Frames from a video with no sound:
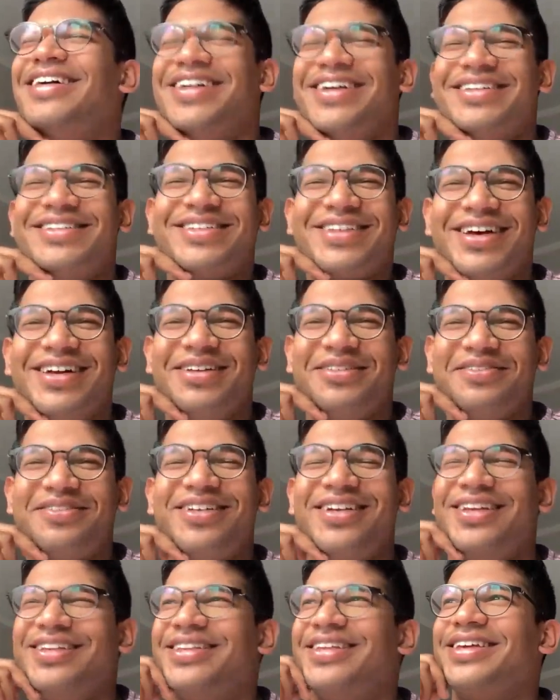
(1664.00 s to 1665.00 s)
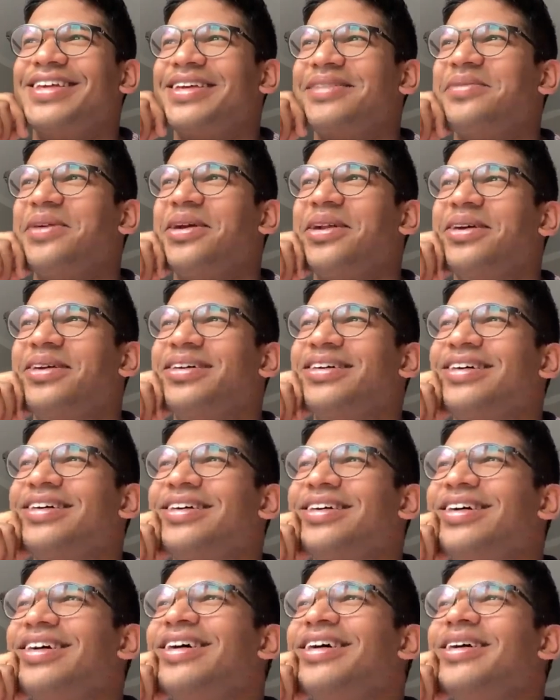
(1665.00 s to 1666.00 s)
it's kind of funny to think about it.
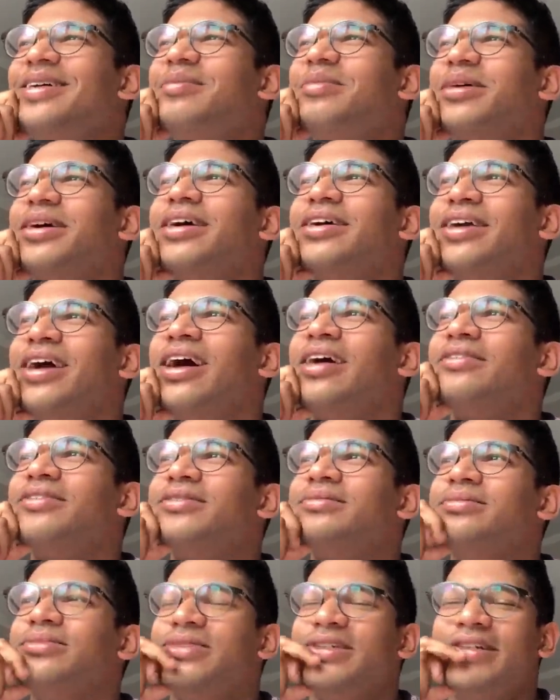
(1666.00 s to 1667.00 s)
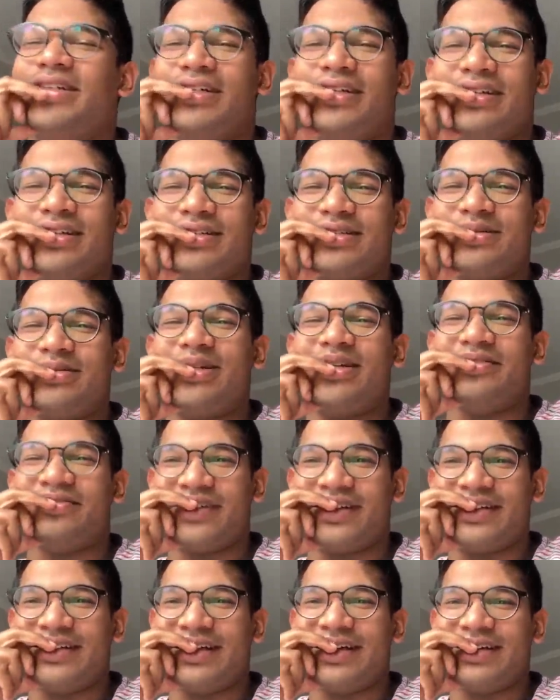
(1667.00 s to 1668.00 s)
But yeah, you have some really
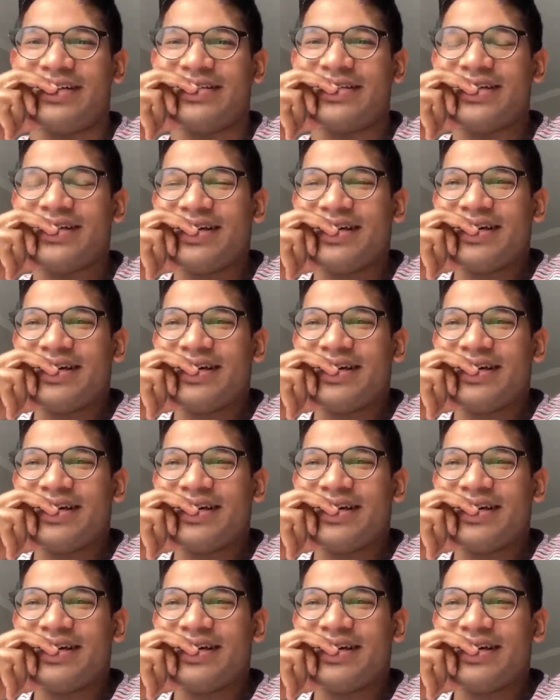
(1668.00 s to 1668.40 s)
funny days.